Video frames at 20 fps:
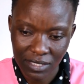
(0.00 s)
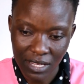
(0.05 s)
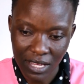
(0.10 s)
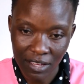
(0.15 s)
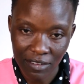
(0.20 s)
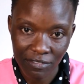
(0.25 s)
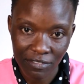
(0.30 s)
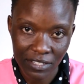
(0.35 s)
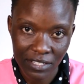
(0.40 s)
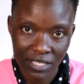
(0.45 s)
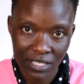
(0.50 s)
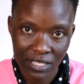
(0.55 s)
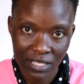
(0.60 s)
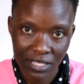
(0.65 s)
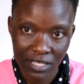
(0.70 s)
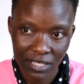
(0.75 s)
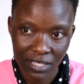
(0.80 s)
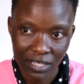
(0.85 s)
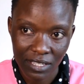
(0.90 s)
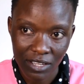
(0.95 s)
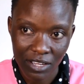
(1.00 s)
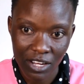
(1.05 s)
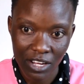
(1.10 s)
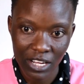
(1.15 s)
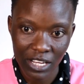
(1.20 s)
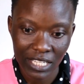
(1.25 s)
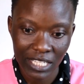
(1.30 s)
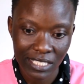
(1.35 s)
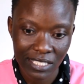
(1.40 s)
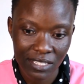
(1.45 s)
toughest,
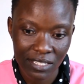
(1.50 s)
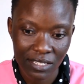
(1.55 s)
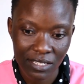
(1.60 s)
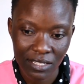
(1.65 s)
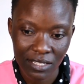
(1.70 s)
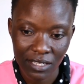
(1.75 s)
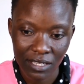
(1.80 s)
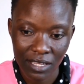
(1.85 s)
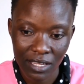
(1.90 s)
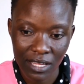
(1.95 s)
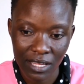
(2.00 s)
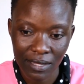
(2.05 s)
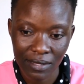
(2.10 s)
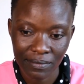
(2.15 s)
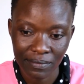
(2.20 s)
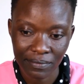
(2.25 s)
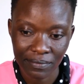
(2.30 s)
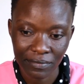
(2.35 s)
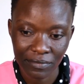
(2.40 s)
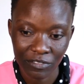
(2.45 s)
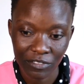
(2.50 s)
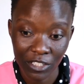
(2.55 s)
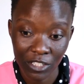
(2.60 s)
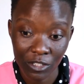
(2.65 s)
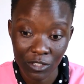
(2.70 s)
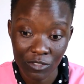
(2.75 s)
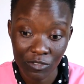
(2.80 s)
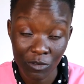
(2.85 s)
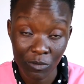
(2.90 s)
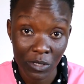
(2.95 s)
hardest
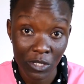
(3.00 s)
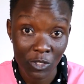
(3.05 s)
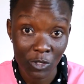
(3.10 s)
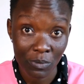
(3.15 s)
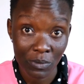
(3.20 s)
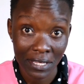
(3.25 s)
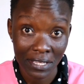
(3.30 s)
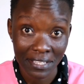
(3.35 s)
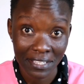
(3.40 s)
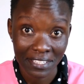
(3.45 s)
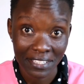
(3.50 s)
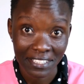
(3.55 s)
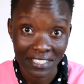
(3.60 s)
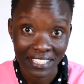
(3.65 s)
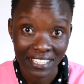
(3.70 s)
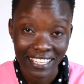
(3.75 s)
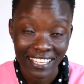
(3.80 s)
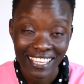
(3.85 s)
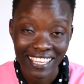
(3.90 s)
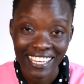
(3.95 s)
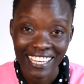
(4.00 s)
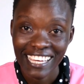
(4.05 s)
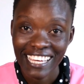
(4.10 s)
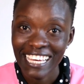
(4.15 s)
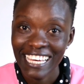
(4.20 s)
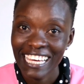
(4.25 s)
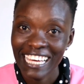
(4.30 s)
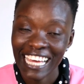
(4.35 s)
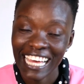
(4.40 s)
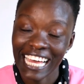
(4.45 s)
videos for me to make.
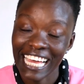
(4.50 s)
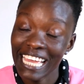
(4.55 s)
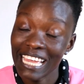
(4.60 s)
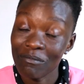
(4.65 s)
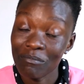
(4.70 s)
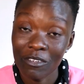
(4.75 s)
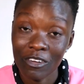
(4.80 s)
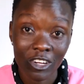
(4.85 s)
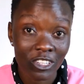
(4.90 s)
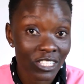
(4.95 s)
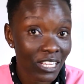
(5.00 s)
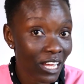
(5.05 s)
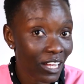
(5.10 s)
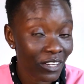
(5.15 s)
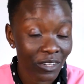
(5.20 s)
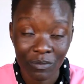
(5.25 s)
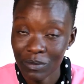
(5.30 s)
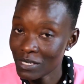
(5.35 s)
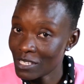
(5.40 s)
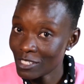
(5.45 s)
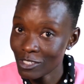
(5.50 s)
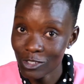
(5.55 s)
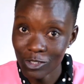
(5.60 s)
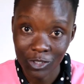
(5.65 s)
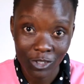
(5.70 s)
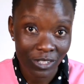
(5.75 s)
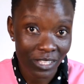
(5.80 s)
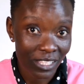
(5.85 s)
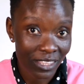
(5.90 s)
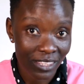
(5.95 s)
I am not 100%
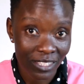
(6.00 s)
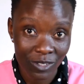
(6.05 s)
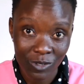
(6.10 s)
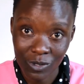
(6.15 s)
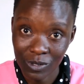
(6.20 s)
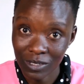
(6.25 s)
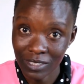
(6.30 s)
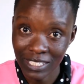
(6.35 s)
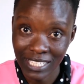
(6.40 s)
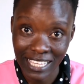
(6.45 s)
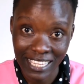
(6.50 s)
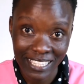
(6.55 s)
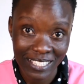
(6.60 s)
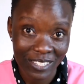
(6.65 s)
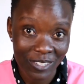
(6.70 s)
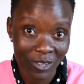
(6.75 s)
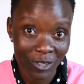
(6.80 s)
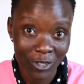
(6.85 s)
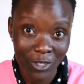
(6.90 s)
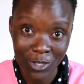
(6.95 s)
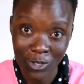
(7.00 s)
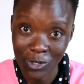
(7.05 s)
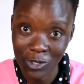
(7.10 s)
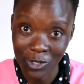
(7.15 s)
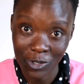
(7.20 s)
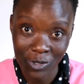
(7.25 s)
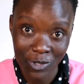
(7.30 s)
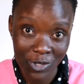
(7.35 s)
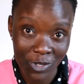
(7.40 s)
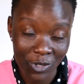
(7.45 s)
sure that this will get onto
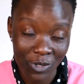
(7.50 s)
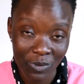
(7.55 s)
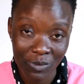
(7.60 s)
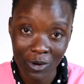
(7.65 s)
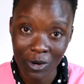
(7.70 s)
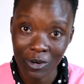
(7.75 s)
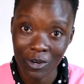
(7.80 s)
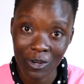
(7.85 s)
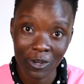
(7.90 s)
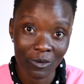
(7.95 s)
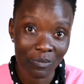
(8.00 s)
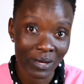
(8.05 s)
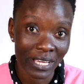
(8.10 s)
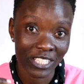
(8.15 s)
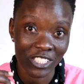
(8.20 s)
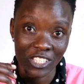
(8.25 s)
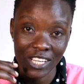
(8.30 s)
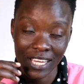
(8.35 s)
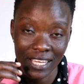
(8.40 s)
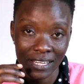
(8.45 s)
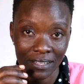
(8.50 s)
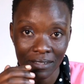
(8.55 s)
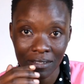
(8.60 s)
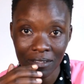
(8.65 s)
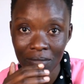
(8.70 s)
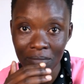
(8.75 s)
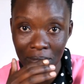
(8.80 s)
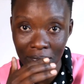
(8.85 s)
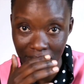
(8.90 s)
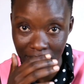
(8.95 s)
YouTube or on my
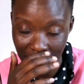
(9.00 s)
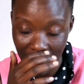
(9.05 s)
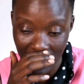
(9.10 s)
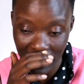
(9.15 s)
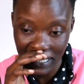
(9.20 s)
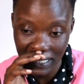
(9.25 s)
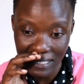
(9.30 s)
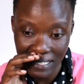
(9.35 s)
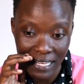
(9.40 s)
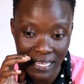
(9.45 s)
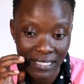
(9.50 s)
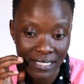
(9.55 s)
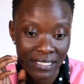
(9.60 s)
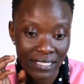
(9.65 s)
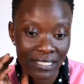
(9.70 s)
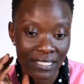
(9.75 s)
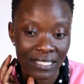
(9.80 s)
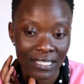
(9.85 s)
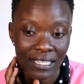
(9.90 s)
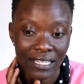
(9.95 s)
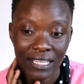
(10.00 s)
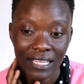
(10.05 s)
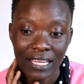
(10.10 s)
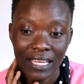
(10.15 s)
channel, but I decided